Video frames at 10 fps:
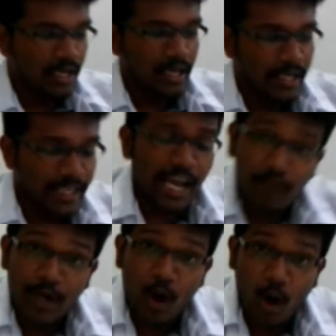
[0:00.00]
In
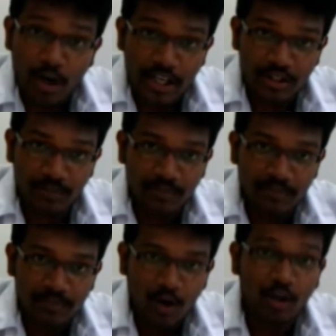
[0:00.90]
every organism
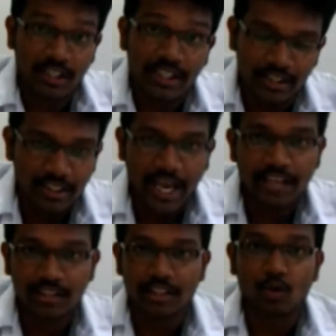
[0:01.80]
on the earth has
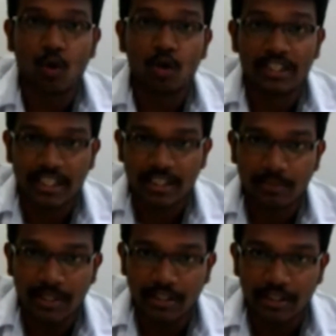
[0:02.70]
its own genetic
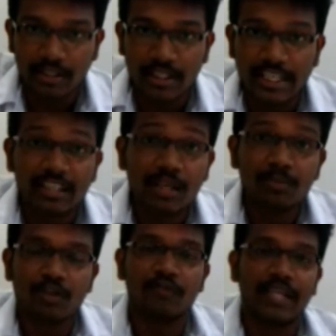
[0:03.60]
material in terms
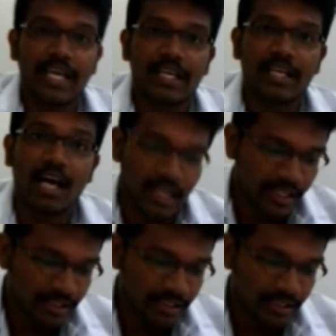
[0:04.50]
of DNA and RNA,